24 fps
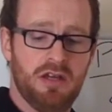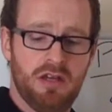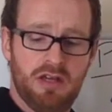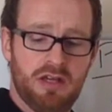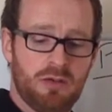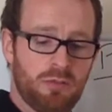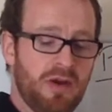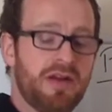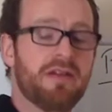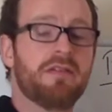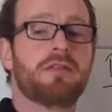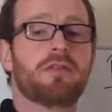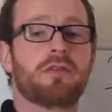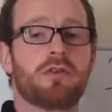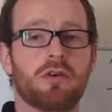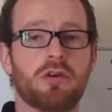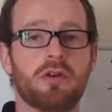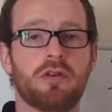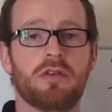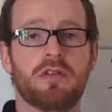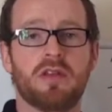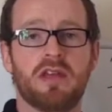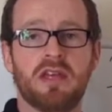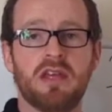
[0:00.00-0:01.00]
It went
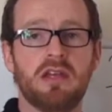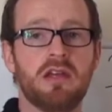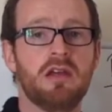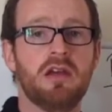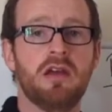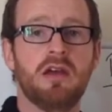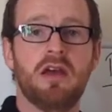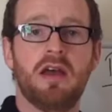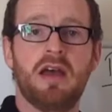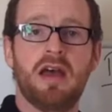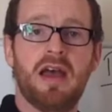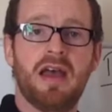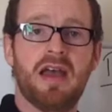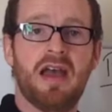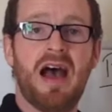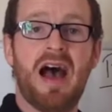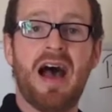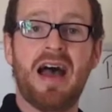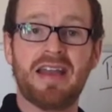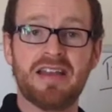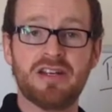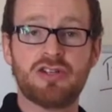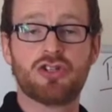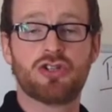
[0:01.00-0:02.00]
through the
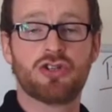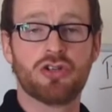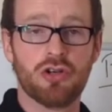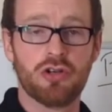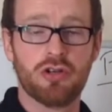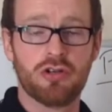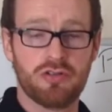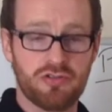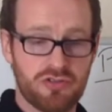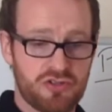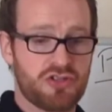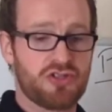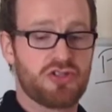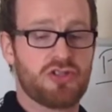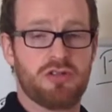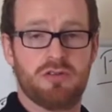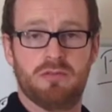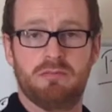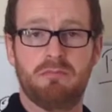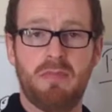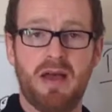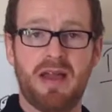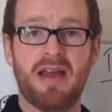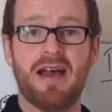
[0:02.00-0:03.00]
iTunes,
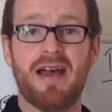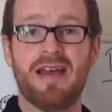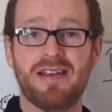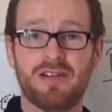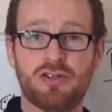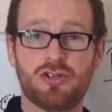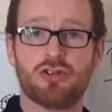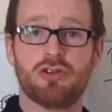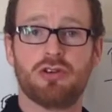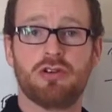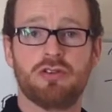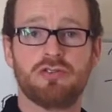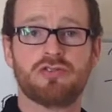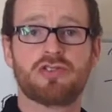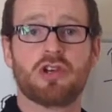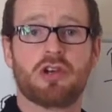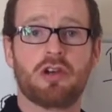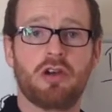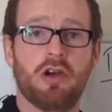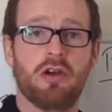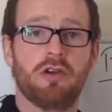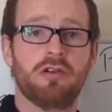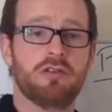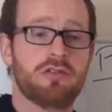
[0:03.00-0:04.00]
my iTunes
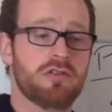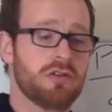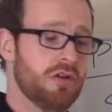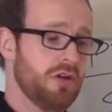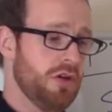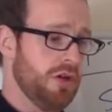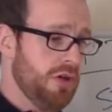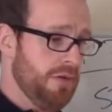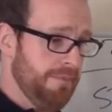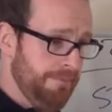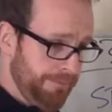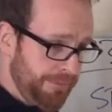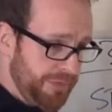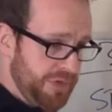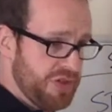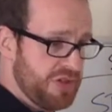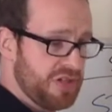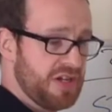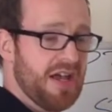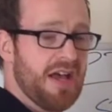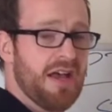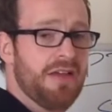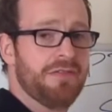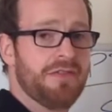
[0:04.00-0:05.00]
account,
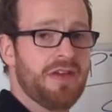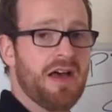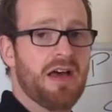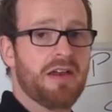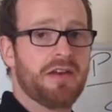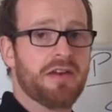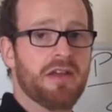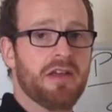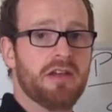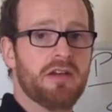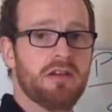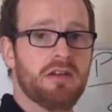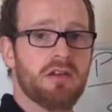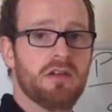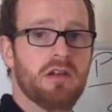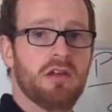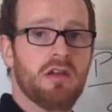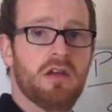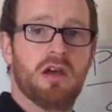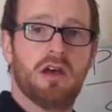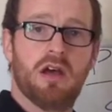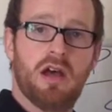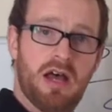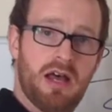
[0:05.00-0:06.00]
scanned that in,
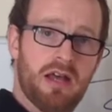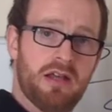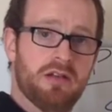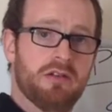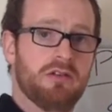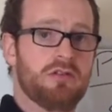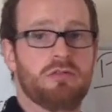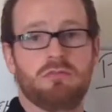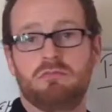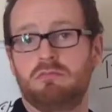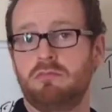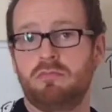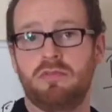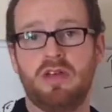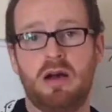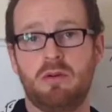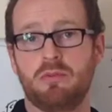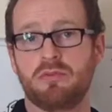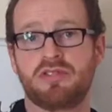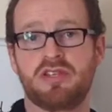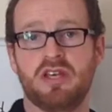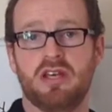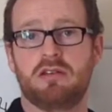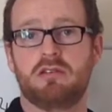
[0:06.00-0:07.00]
and that
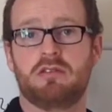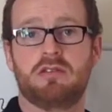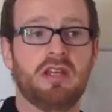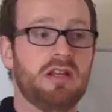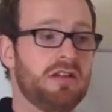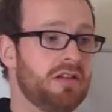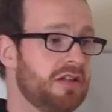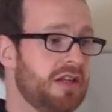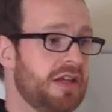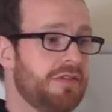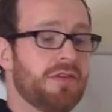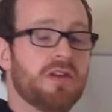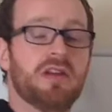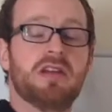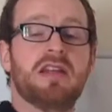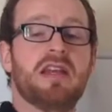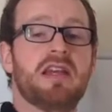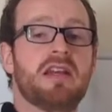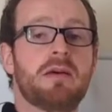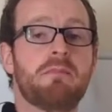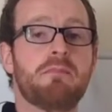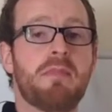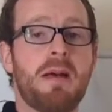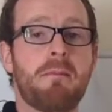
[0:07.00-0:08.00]
was it. Didn't even
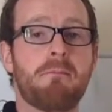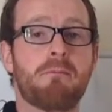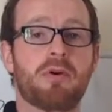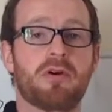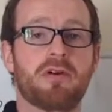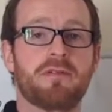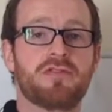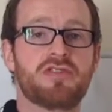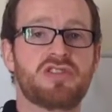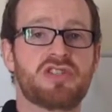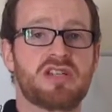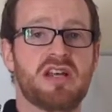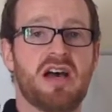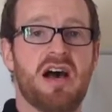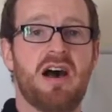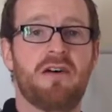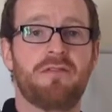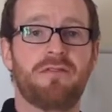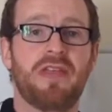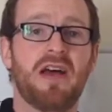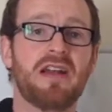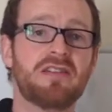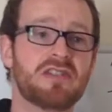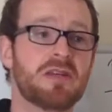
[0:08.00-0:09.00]
need a member of
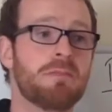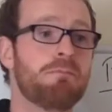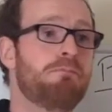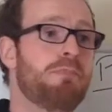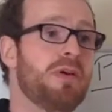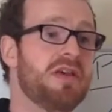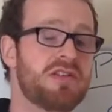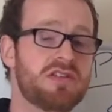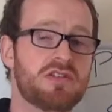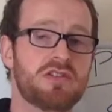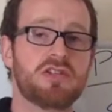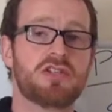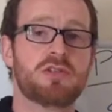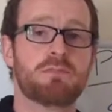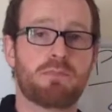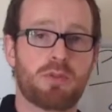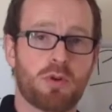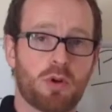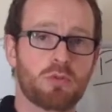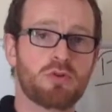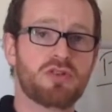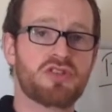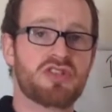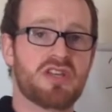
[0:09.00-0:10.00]
staff. That's a business
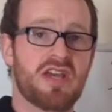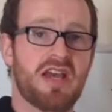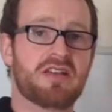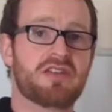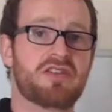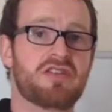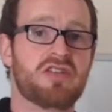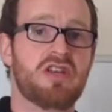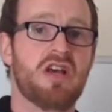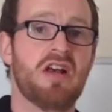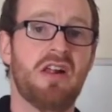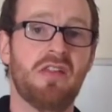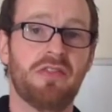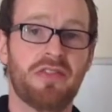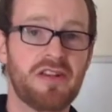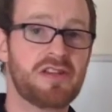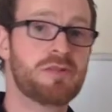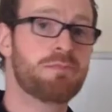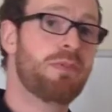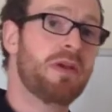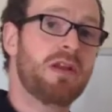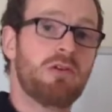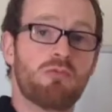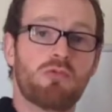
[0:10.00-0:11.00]
process that's
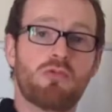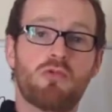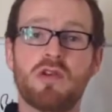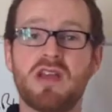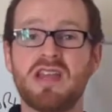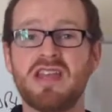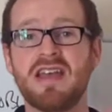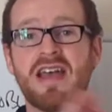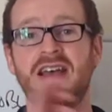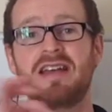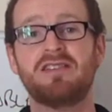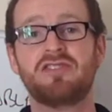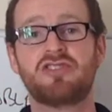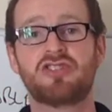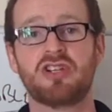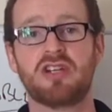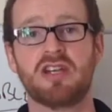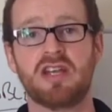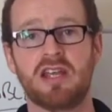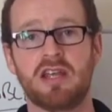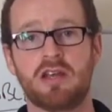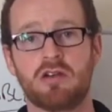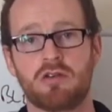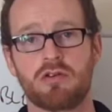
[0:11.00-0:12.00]
being
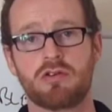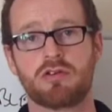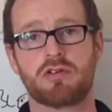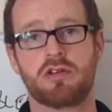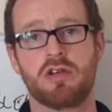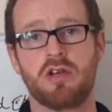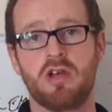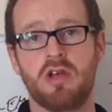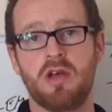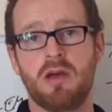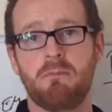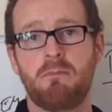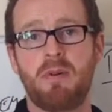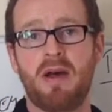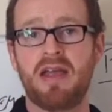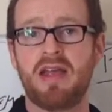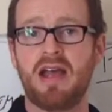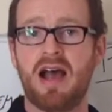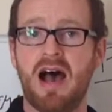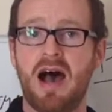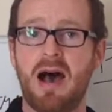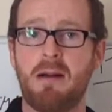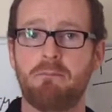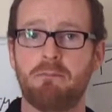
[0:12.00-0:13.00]
re-engineered by
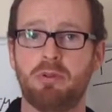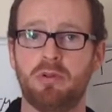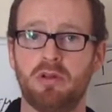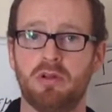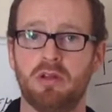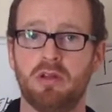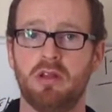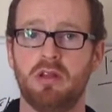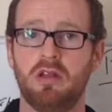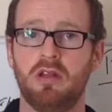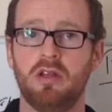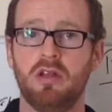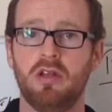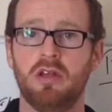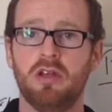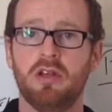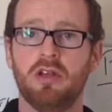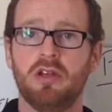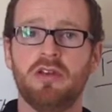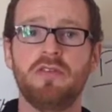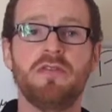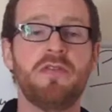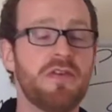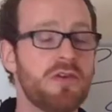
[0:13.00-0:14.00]
Apple.
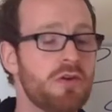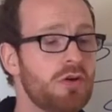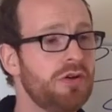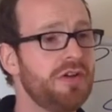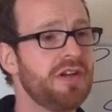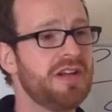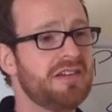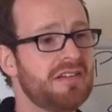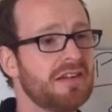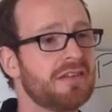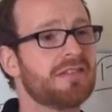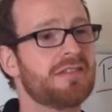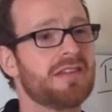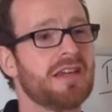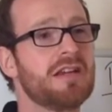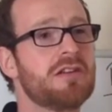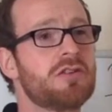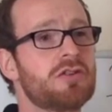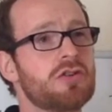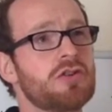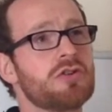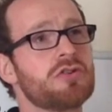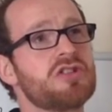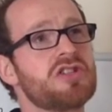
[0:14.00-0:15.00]
And you need to think
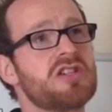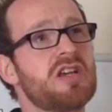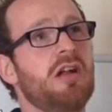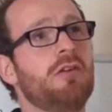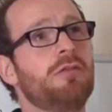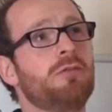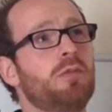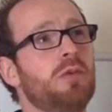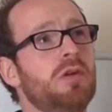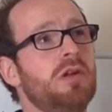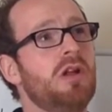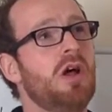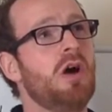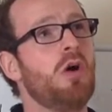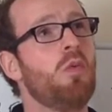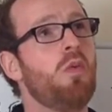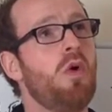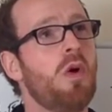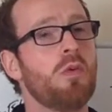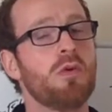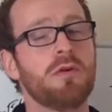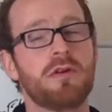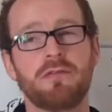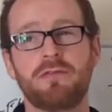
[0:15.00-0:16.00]
to yourself, well,
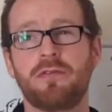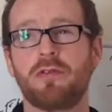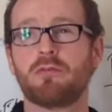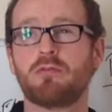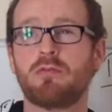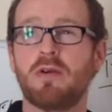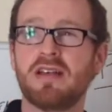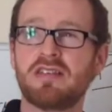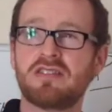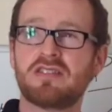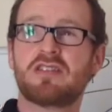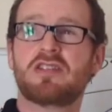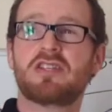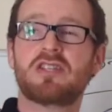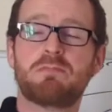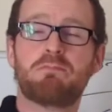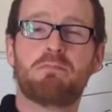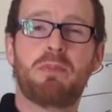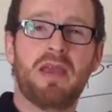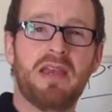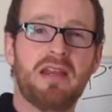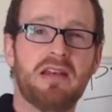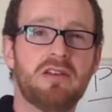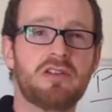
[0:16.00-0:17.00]
what would have the risks
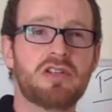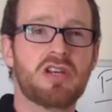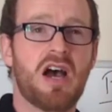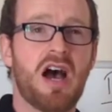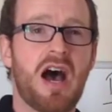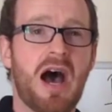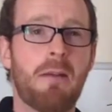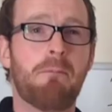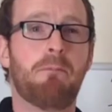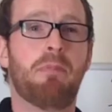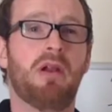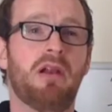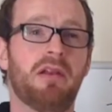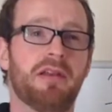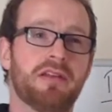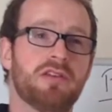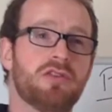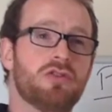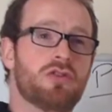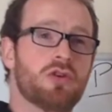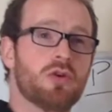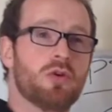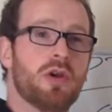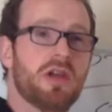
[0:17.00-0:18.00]
been to Apple
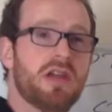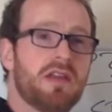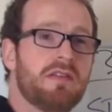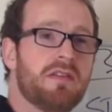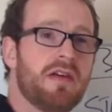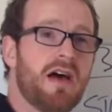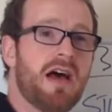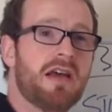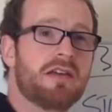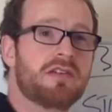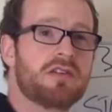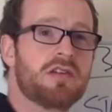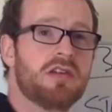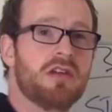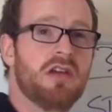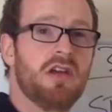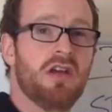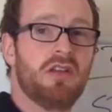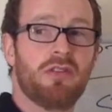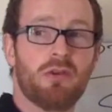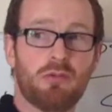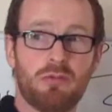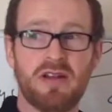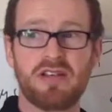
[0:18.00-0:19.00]
in doing that?
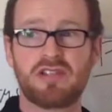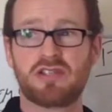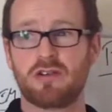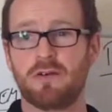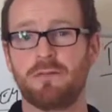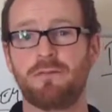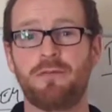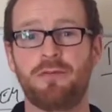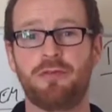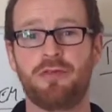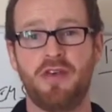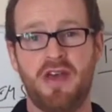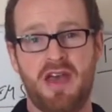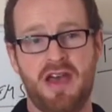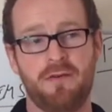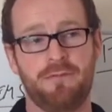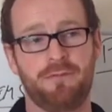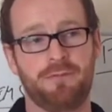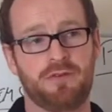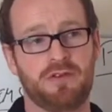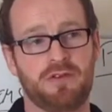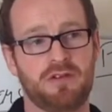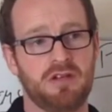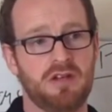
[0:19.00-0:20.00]
The risk of
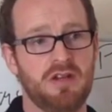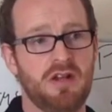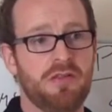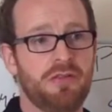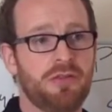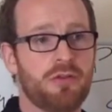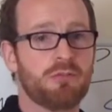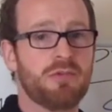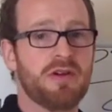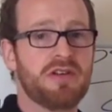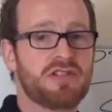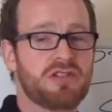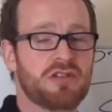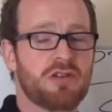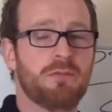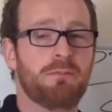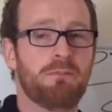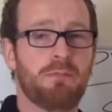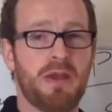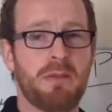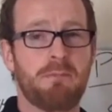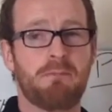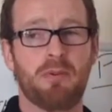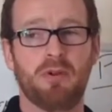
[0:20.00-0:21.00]
theft, the risk of
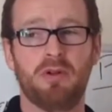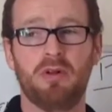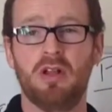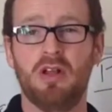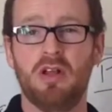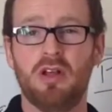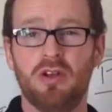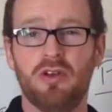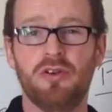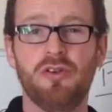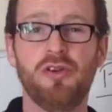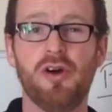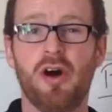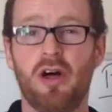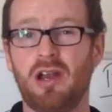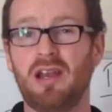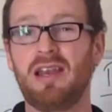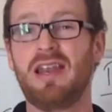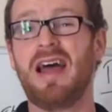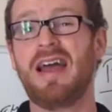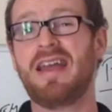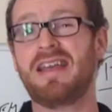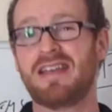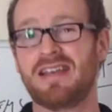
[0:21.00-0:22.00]
people not
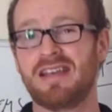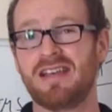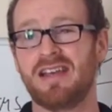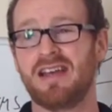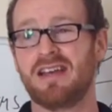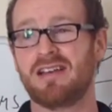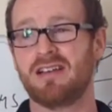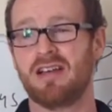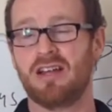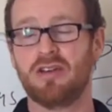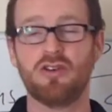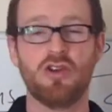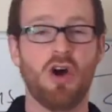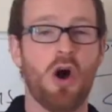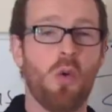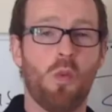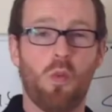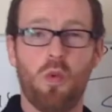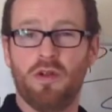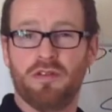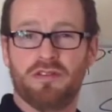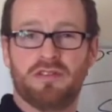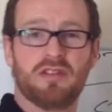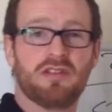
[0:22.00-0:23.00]
liking it and not
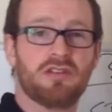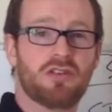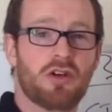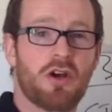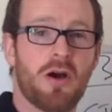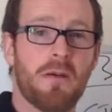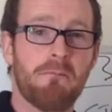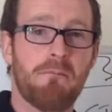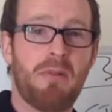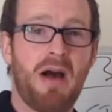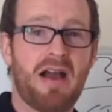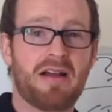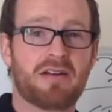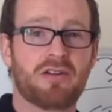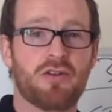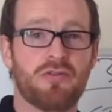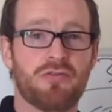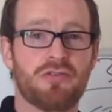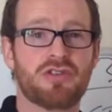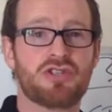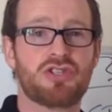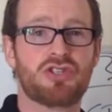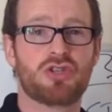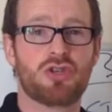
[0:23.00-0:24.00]
wanting to come back to the
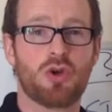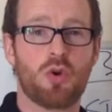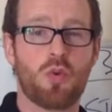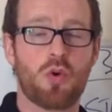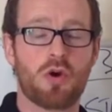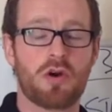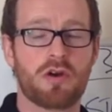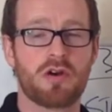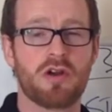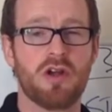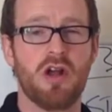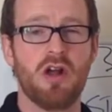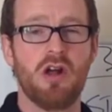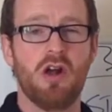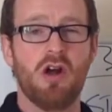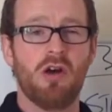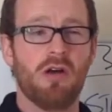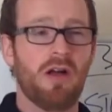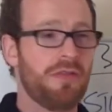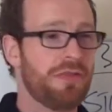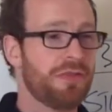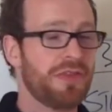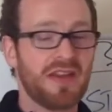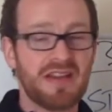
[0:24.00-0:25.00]
store.
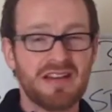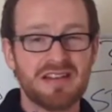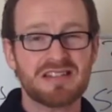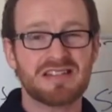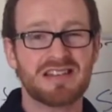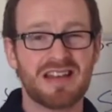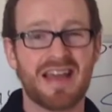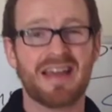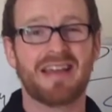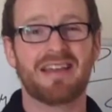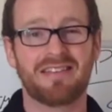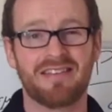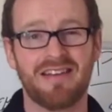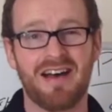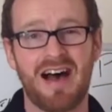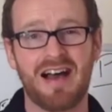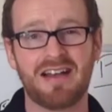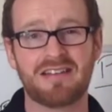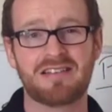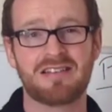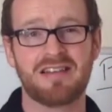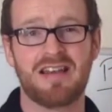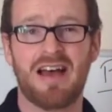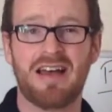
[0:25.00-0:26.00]
Things like
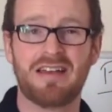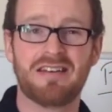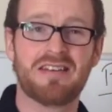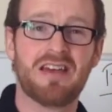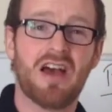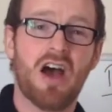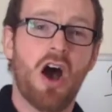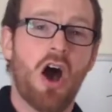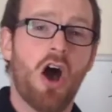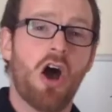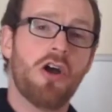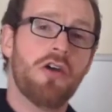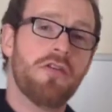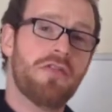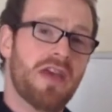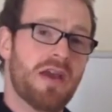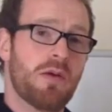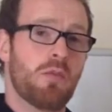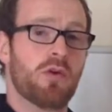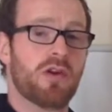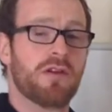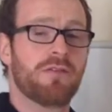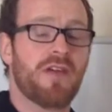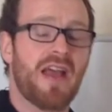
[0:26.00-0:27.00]
that, and how they
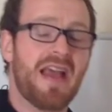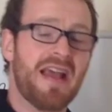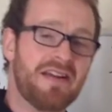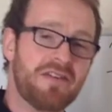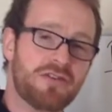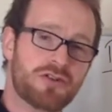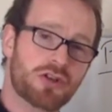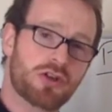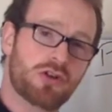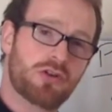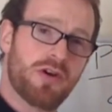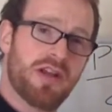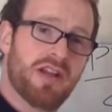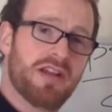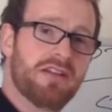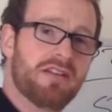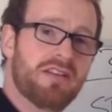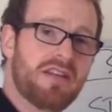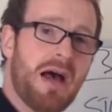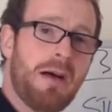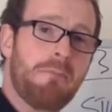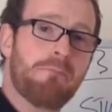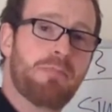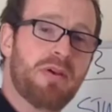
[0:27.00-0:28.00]
would have integrated
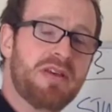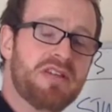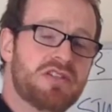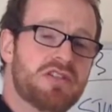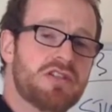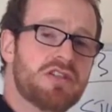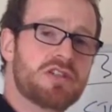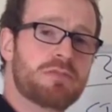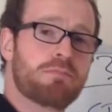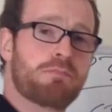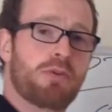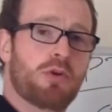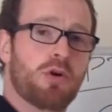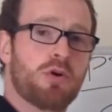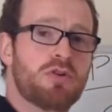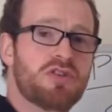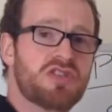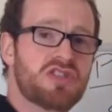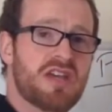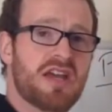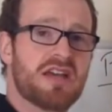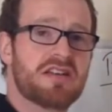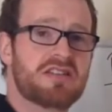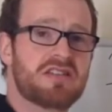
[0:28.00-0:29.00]
that business
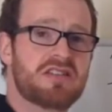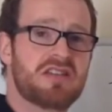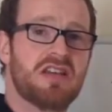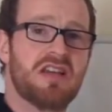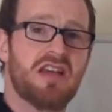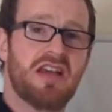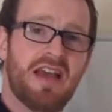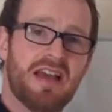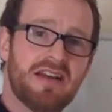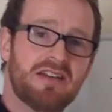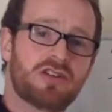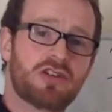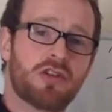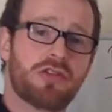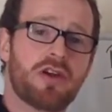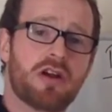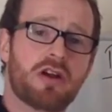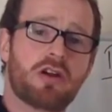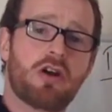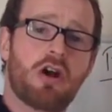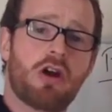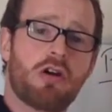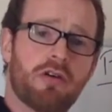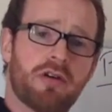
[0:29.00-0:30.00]
process into their
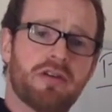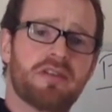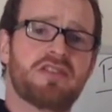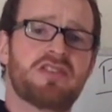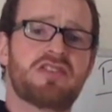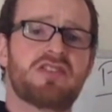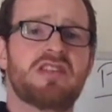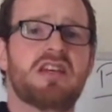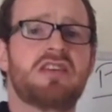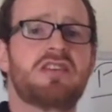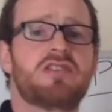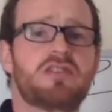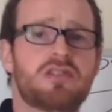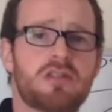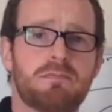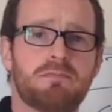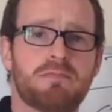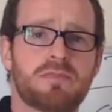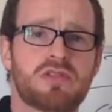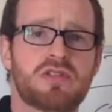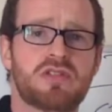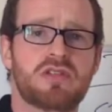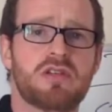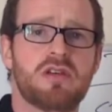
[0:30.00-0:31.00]
current
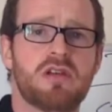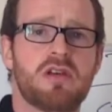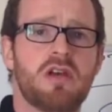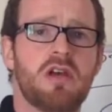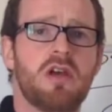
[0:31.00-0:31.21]
systems.